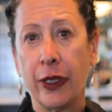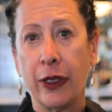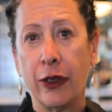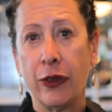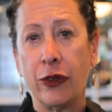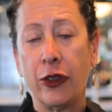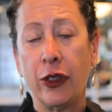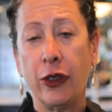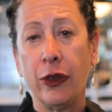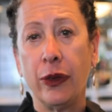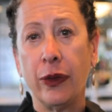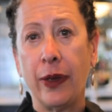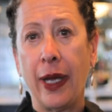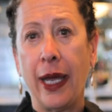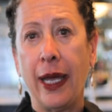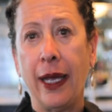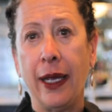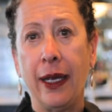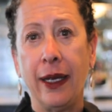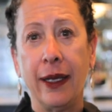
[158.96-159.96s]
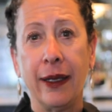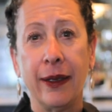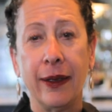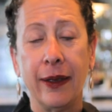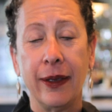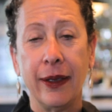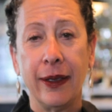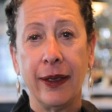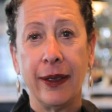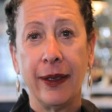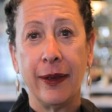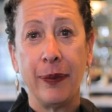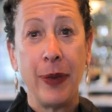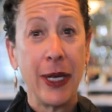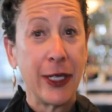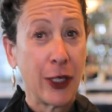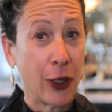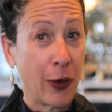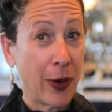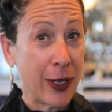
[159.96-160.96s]
it to a
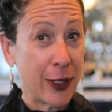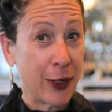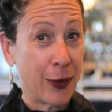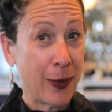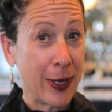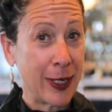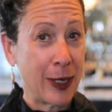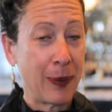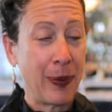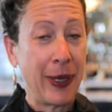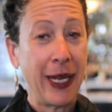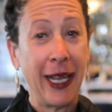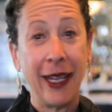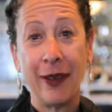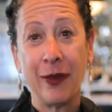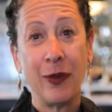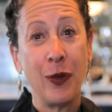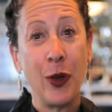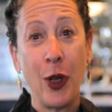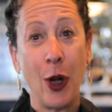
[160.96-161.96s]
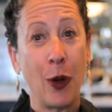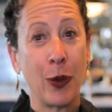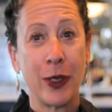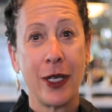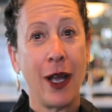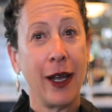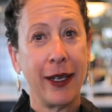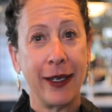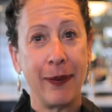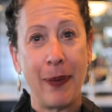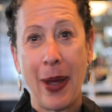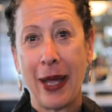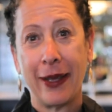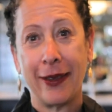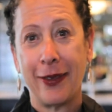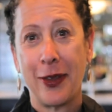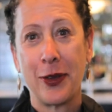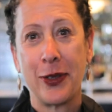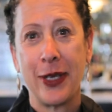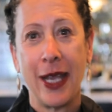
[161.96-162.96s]
pizza crust recipe. And you know, we're talking
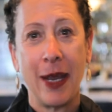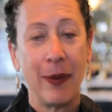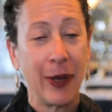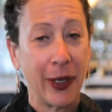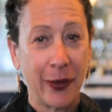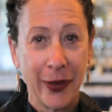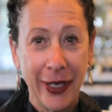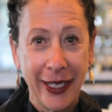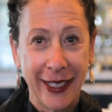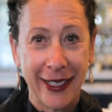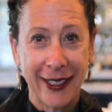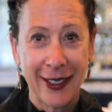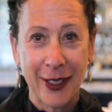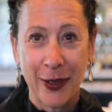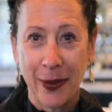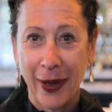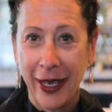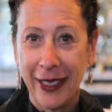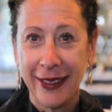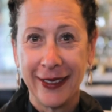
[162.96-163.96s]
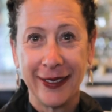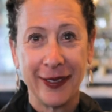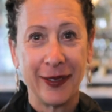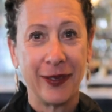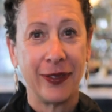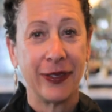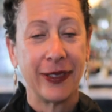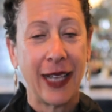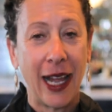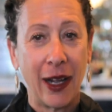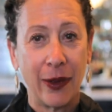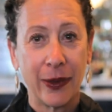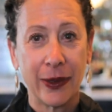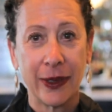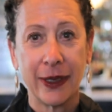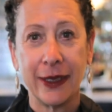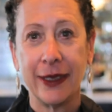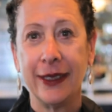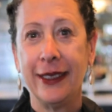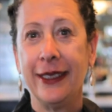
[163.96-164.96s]
about the same ingredients, right?
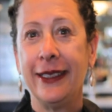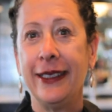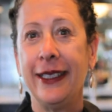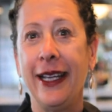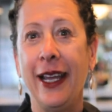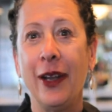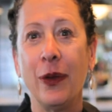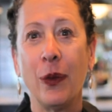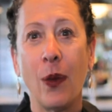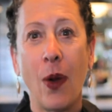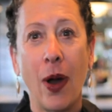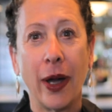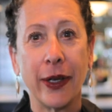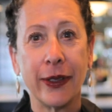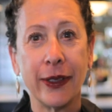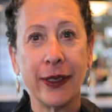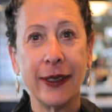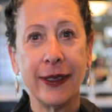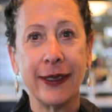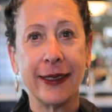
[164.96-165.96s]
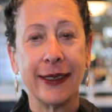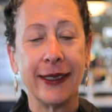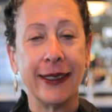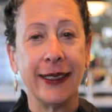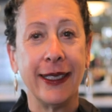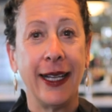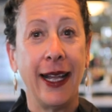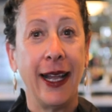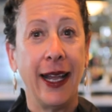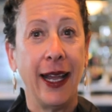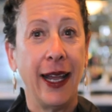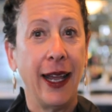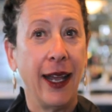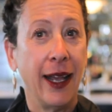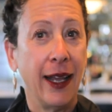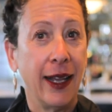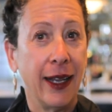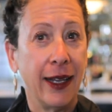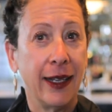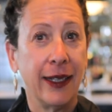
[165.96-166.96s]
Flour and water,
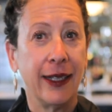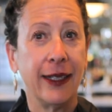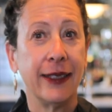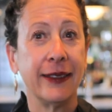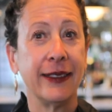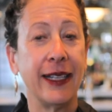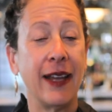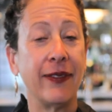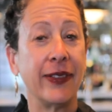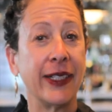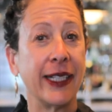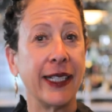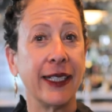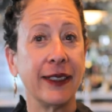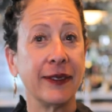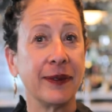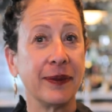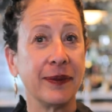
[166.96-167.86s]
leavening.